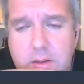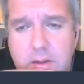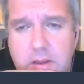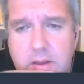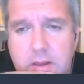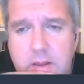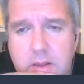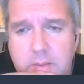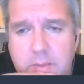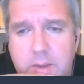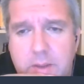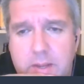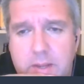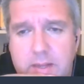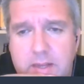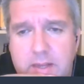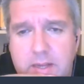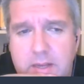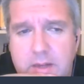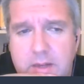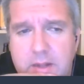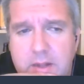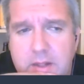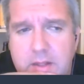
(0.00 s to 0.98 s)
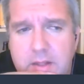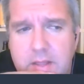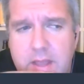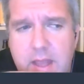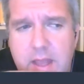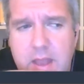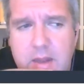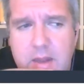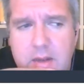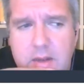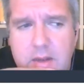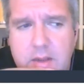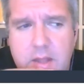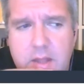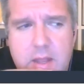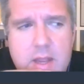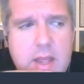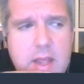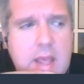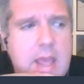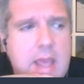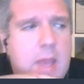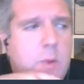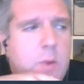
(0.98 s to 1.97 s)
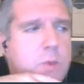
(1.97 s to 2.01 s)
Um, but he didn't in the end.
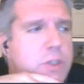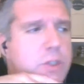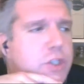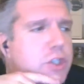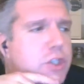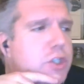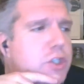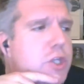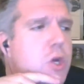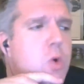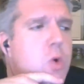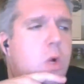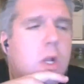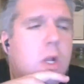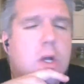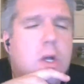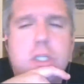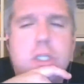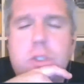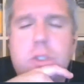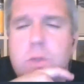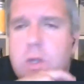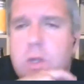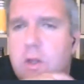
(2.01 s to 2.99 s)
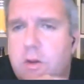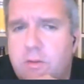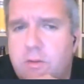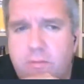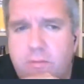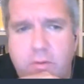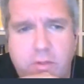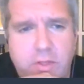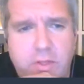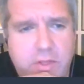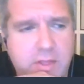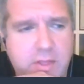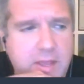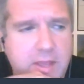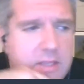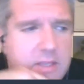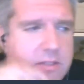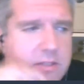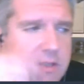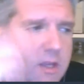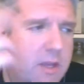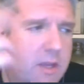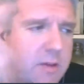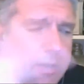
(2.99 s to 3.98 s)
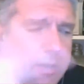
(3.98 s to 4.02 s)
It was just too close to a lot of other things.